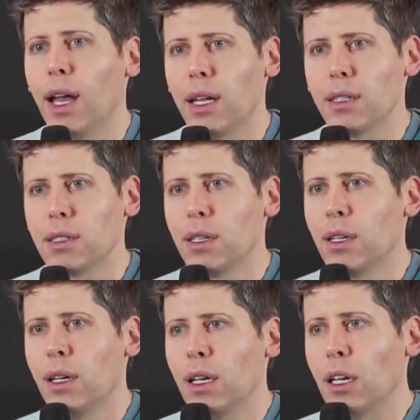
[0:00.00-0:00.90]
And
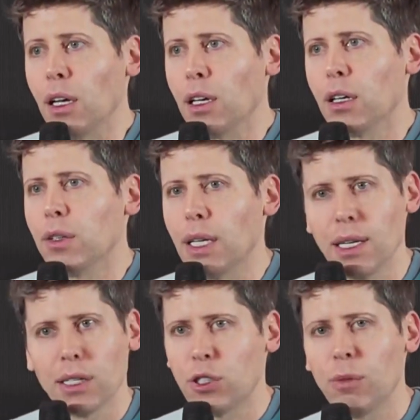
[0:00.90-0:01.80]
you, know,
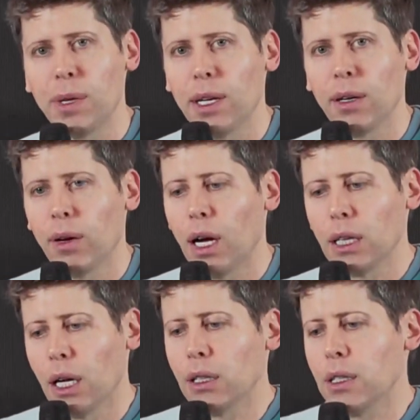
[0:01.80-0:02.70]
India should be a,
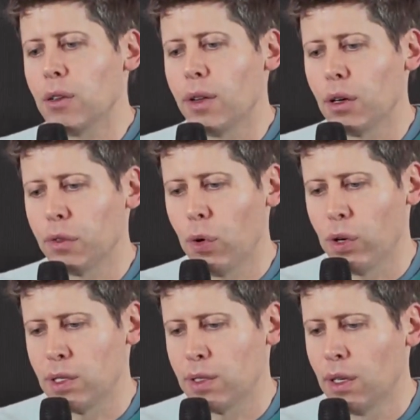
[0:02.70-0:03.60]
a leader there, of
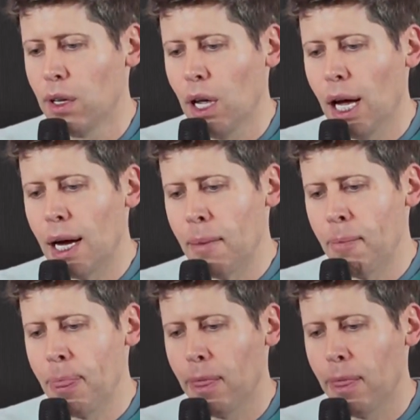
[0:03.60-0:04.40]
course. Um,